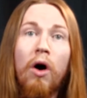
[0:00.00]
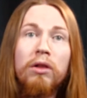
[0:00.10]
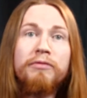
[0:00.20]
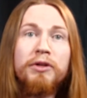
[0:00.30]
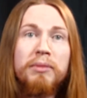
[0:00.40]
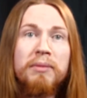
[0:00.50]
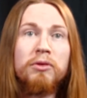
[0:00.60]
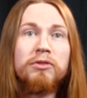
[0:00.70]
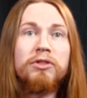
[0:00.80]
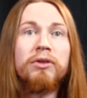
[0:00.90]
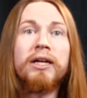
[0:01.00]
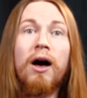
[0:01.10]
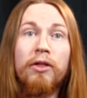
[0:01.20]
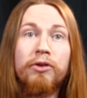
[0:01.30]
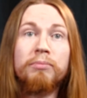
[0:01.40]
all of your meeples during
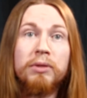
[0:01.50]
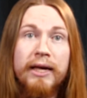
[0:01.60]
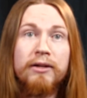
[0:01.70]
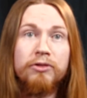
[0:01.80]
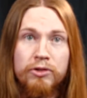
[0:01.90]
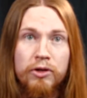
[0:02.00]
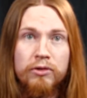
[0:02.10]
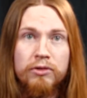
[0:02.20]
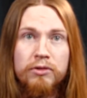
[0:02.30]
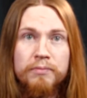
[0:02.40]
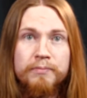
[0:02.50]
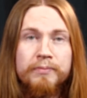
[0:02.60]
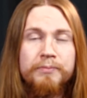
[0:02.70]
other players' turns.